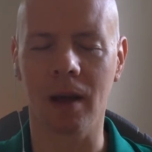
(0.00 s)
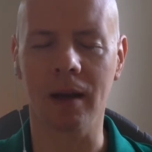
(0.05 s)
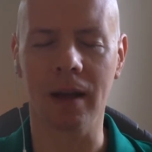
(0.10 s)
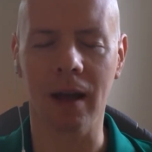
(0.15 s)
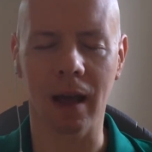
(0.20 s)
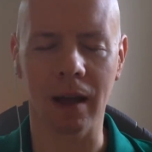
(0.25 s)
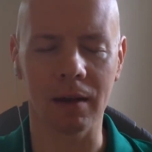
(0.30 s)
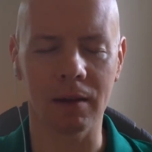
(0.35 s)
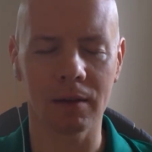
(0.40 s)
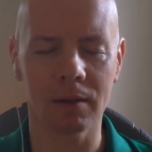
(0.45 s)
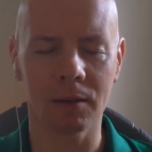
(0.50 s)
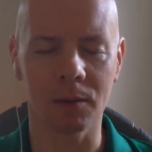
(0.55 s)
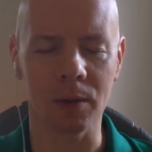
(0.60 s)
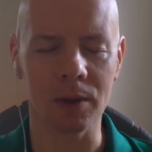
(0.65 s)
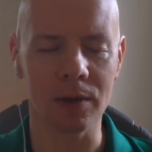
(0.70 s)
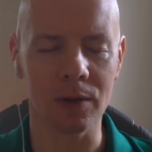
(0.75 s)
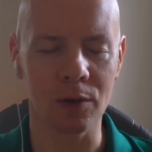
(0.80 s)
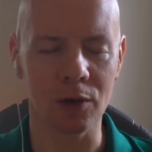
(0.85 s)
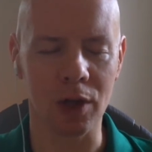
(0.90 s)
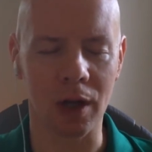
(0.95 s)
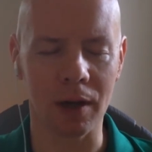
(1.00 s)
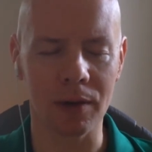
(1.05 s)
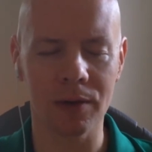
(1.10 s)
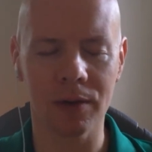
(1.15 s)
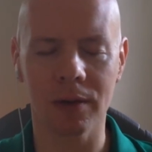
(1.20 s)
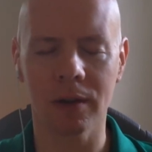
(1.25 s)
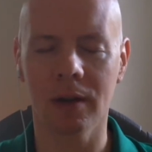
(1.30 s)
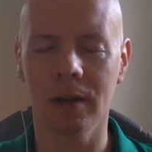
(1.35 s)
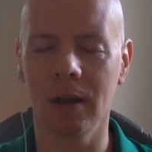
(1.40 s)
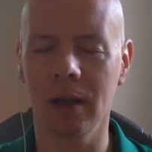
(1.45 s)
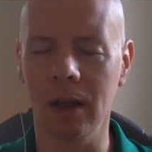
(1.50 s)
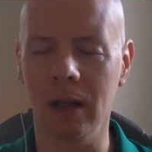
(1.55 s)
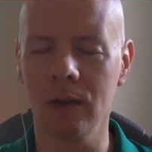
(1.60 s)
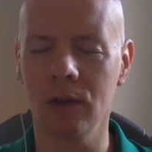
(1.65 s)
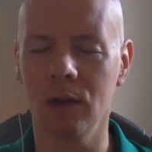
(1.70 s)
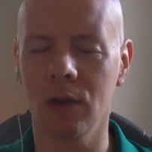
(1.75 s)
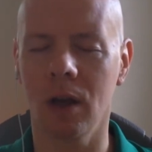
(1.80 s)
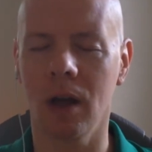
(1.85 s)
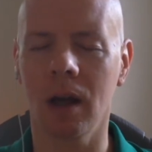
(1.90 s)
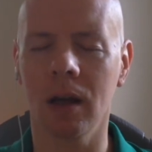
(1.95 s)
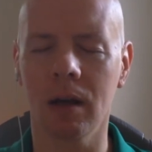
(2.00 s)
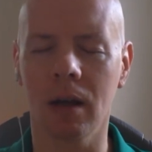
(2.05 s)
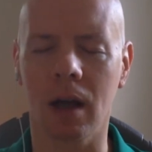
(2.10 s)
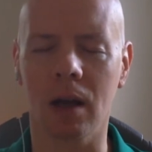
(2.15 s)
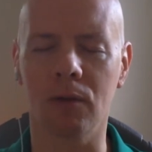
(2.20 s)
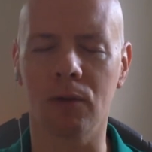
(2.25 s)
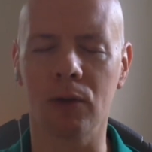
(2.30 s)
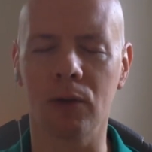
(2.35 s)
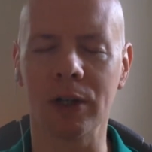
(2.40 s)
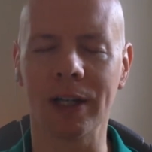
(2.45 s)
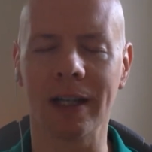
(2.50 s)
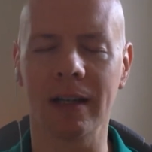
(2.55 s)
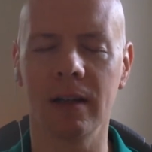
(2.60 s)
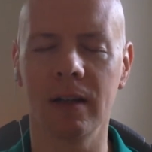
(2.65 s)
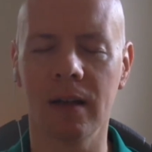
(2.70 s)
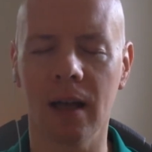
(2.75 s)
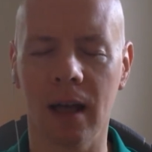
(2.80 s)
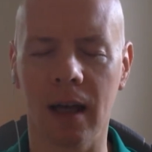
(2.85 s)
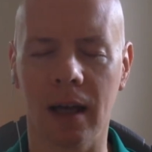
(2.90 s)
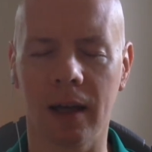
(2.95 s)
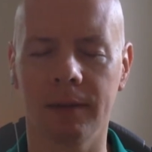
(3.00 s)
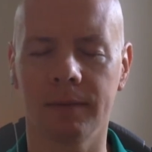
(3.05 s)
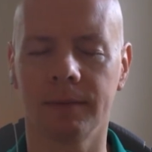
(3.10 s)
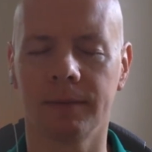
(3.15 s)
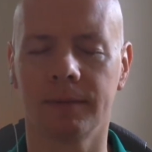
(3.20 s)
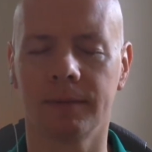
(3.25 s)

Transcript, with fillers: Again, we suggest each and every day.